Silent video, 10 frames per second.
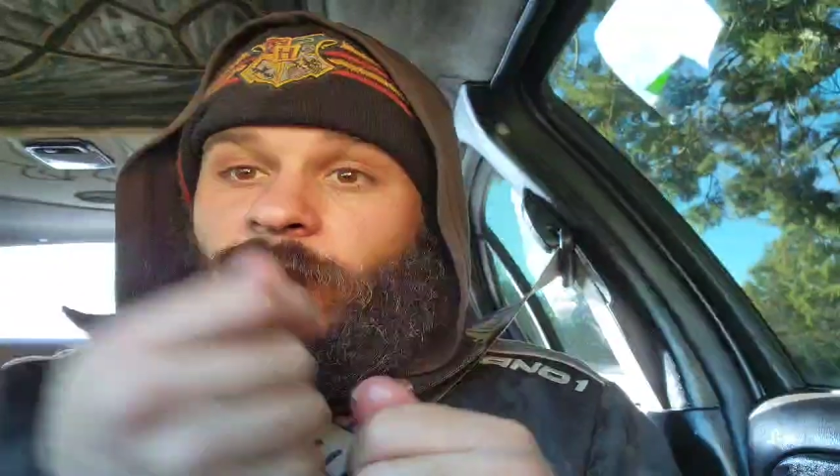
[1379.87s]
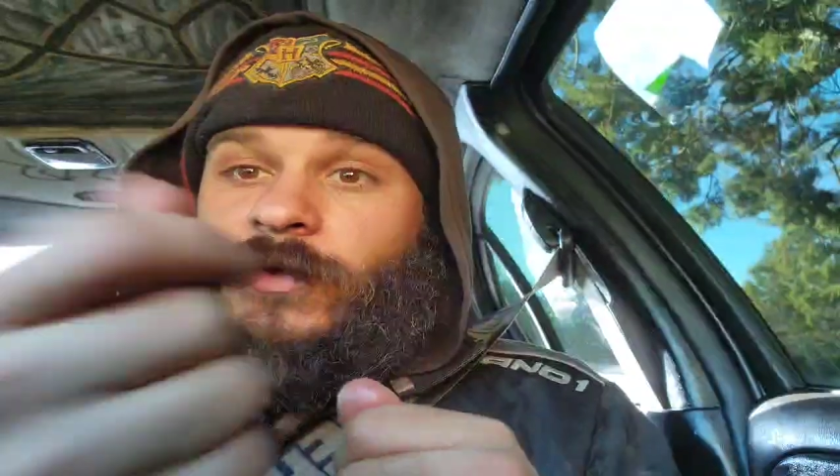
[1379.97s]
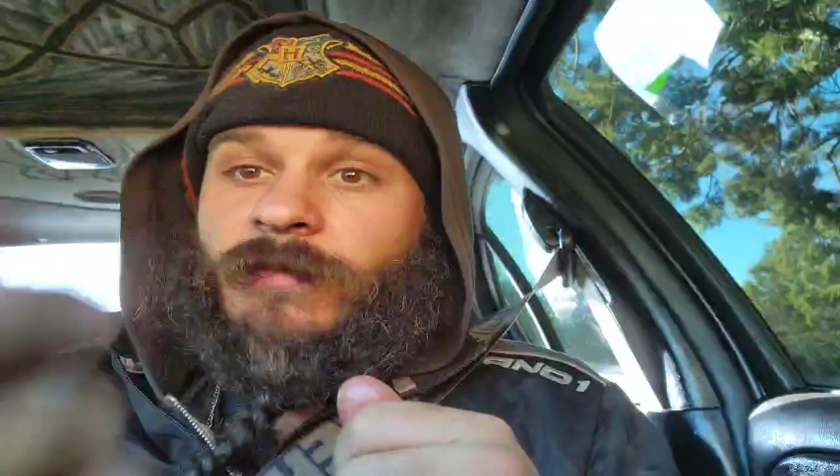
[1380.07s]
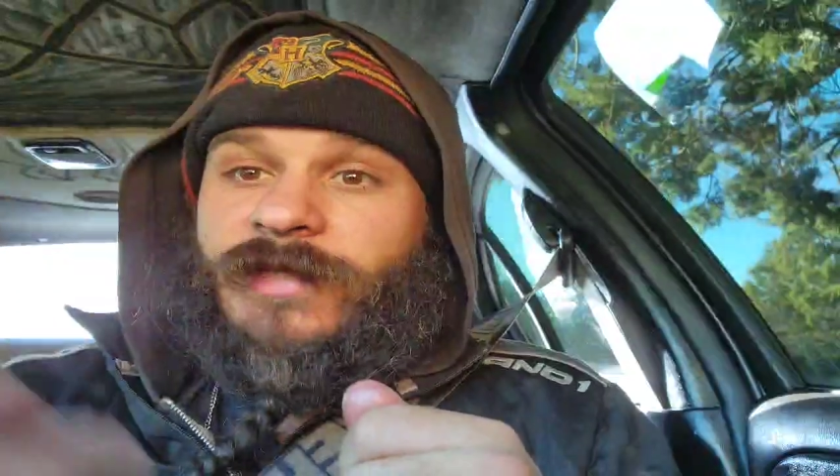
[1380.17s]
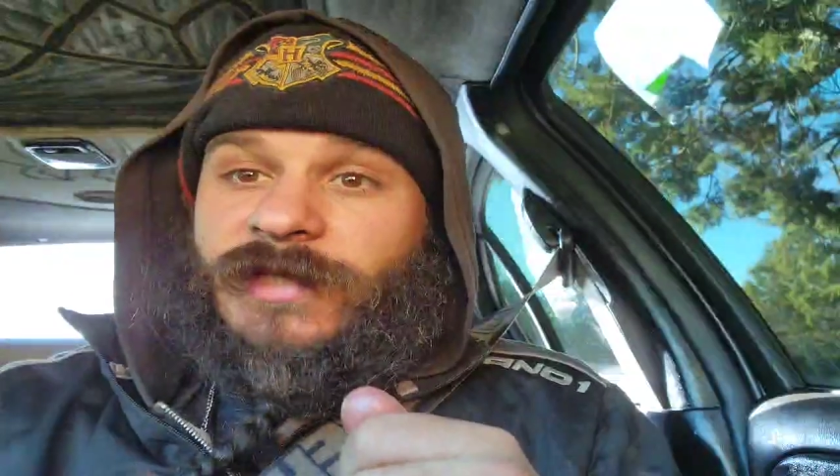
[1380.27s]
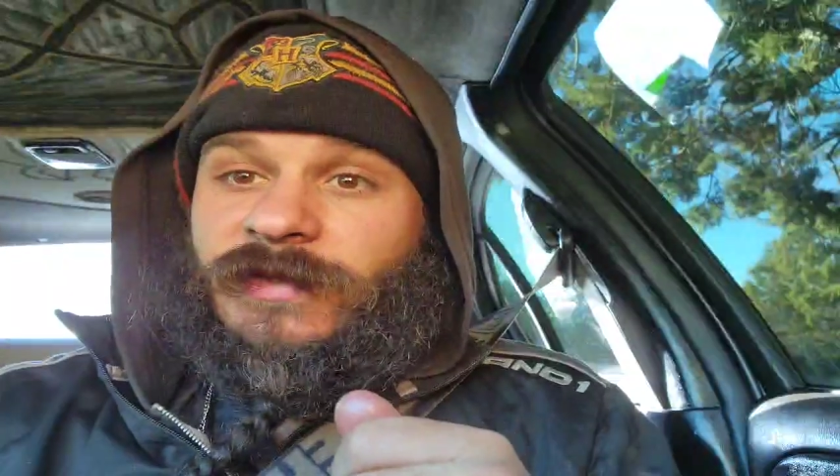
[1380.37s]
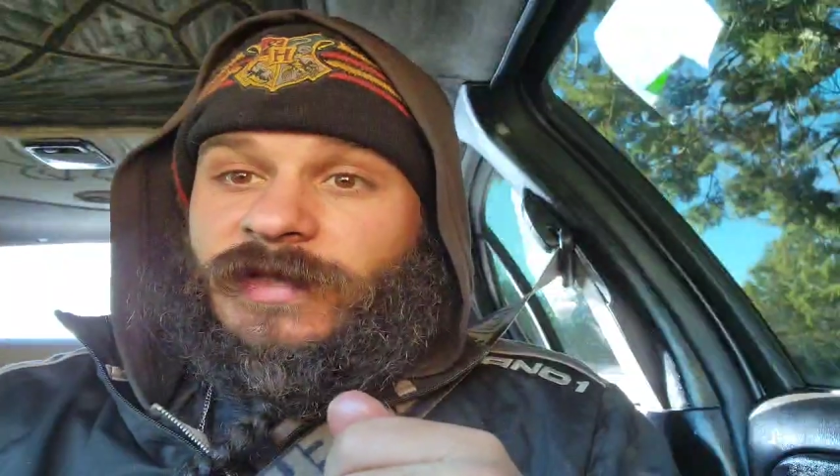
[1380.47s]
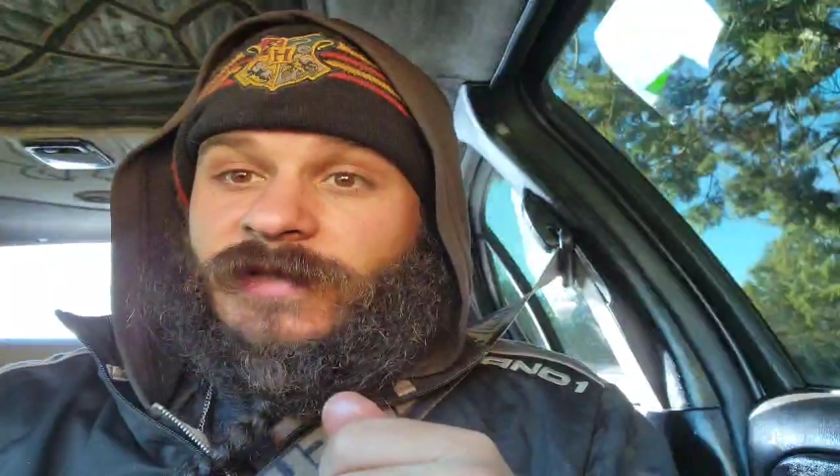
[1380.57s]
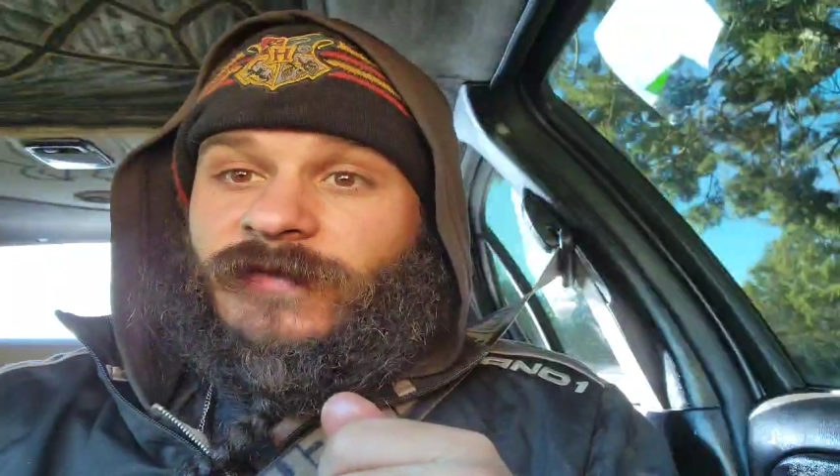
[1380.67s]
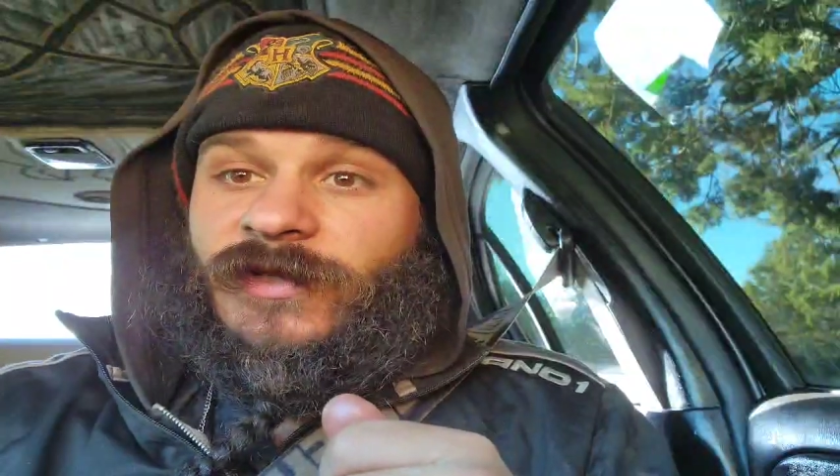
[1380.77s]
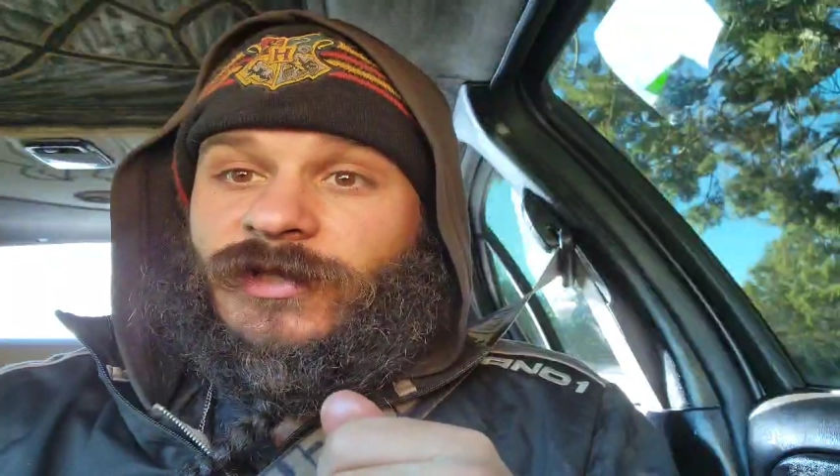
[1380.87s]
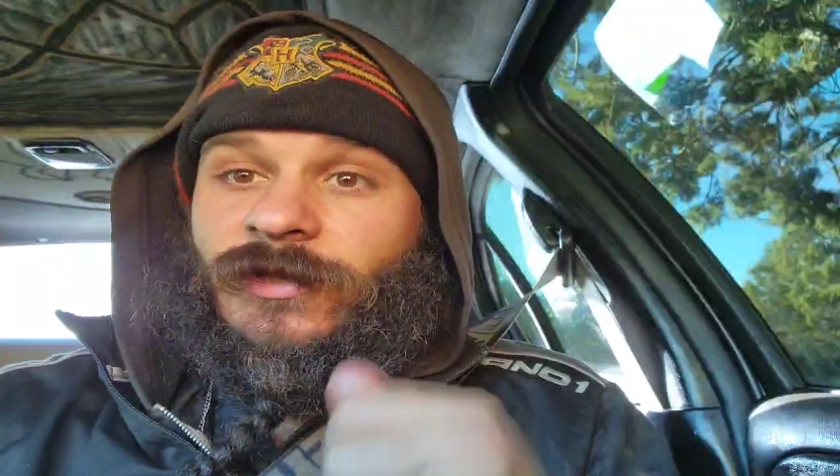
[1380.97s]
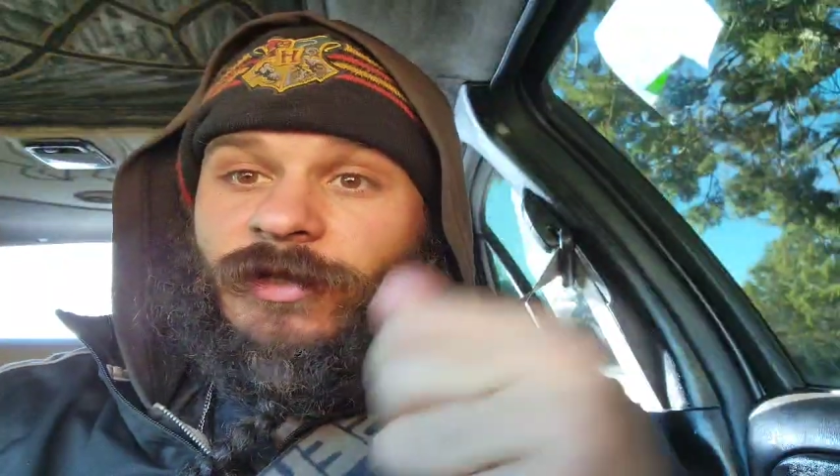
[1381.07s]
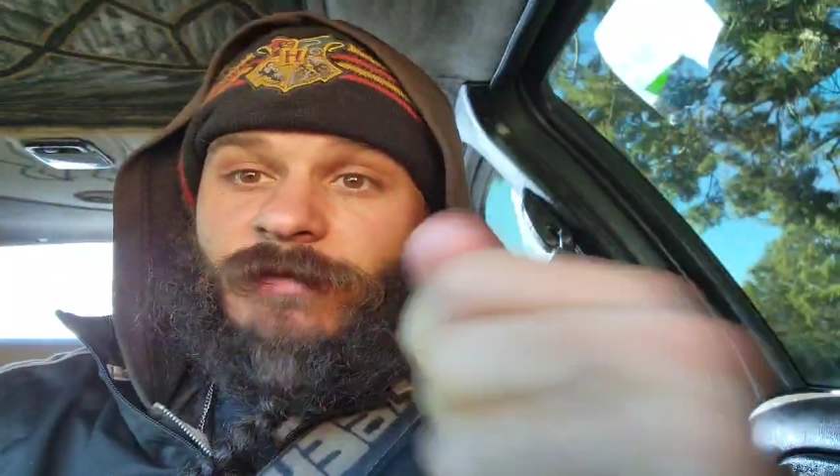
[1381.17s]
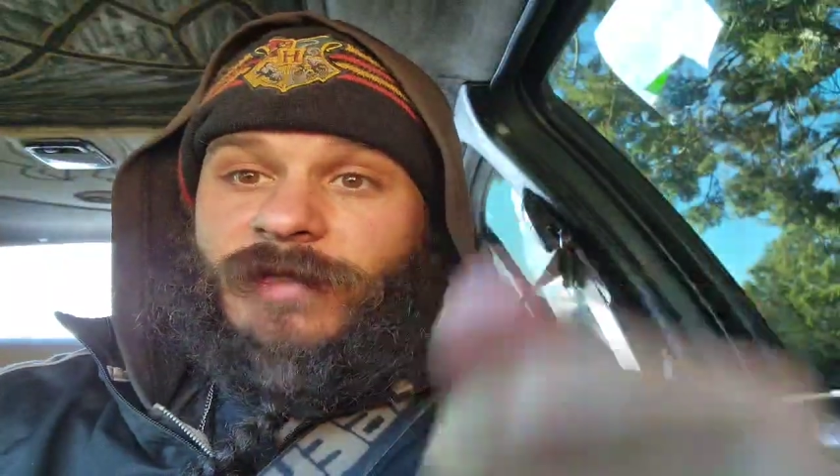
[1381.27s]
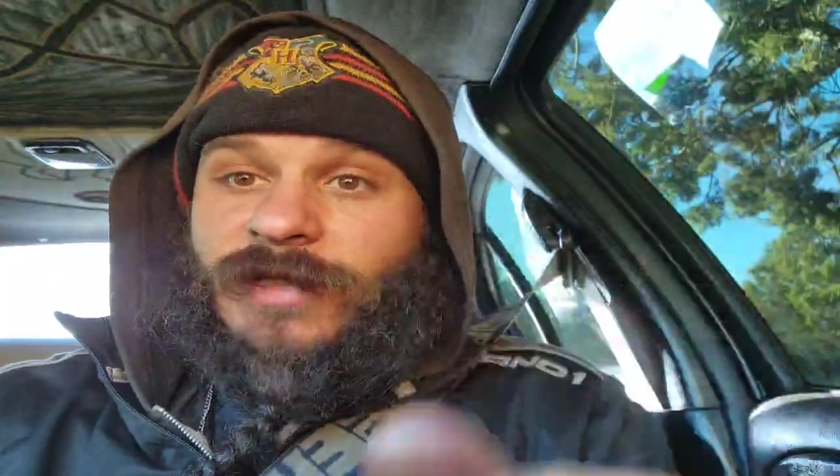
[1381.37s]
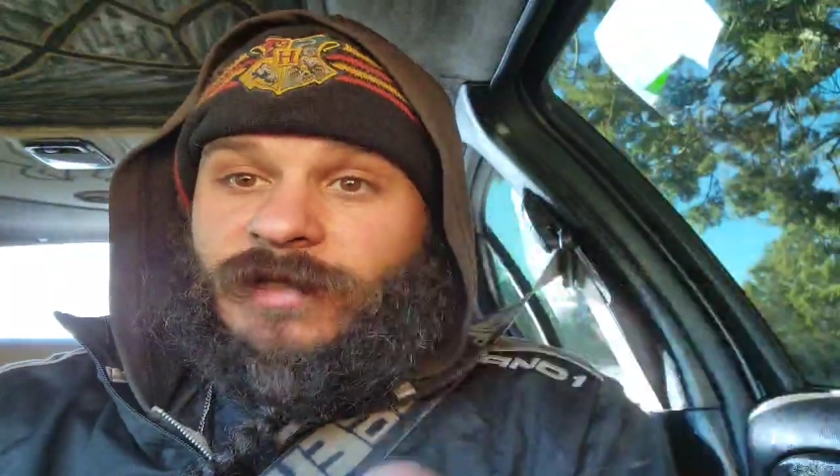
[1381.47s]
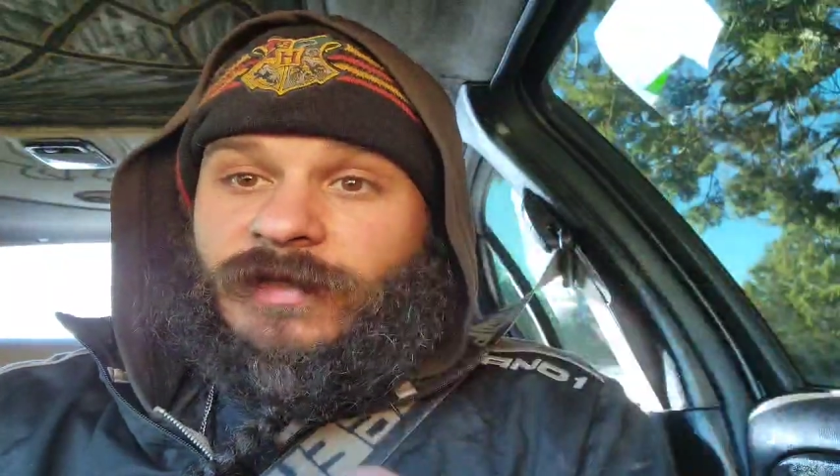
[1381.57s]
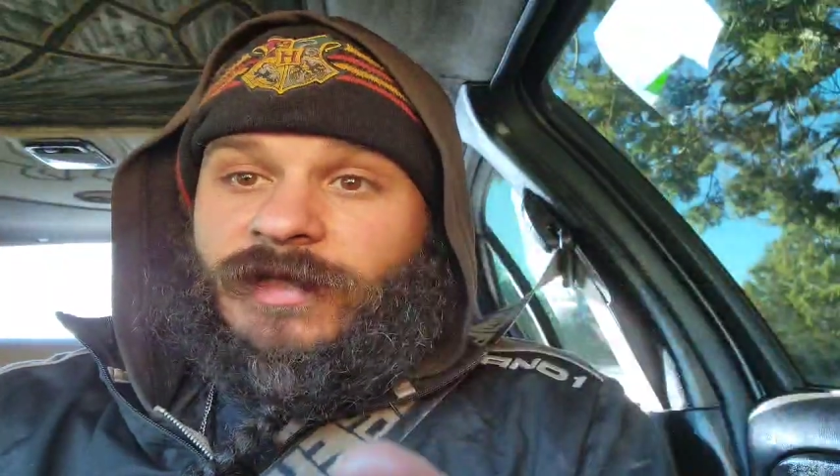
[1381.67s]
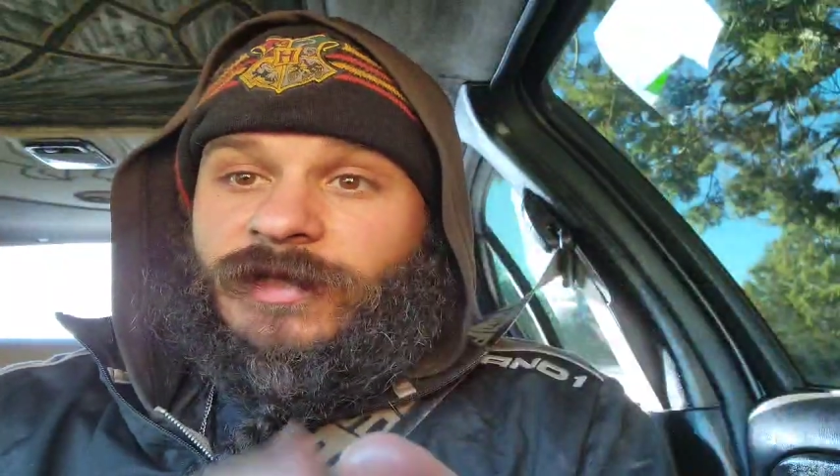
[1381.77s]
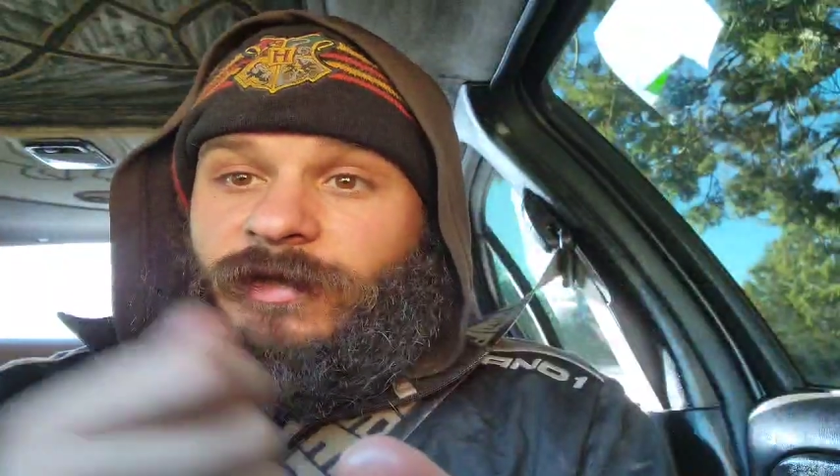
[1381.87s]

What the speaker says: You're missing this feature, you're missing this,